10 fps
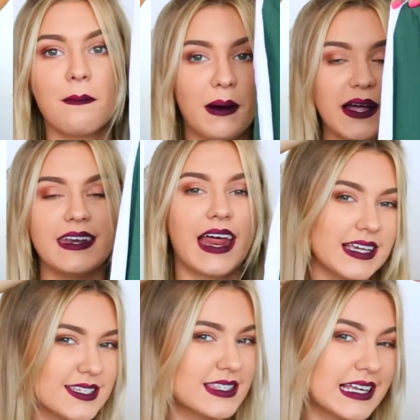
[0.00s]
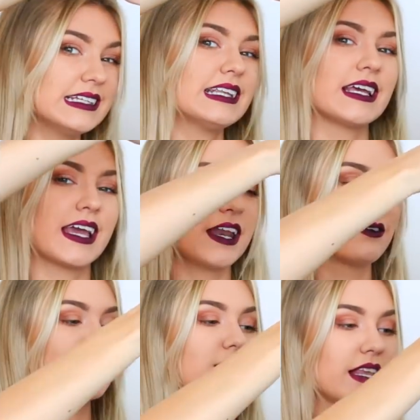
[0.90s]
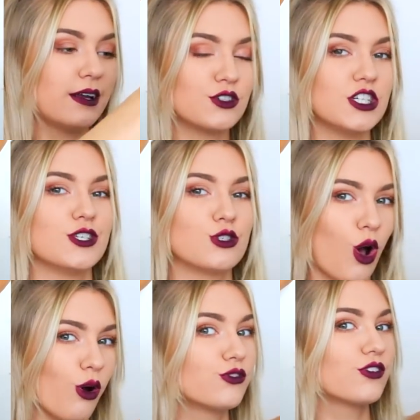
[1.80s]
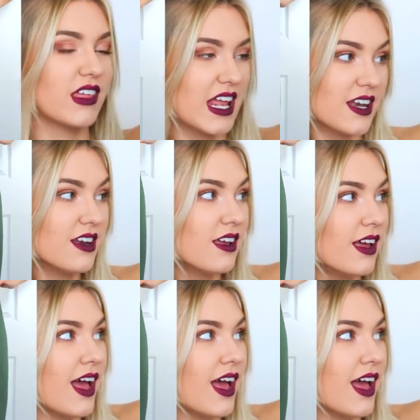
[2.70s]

but nice thin, like kind of slouchy soft thin.